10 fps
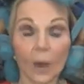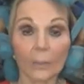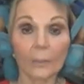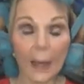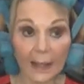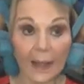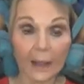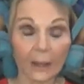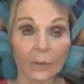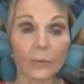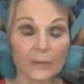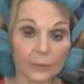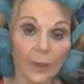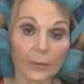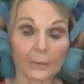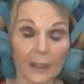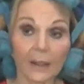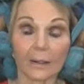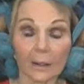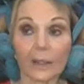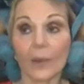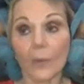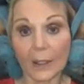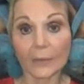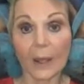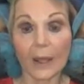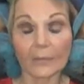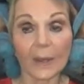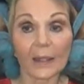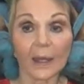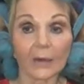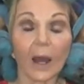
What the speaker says: my hair, what's wrong with my hair? Okay, why do I have bad hair?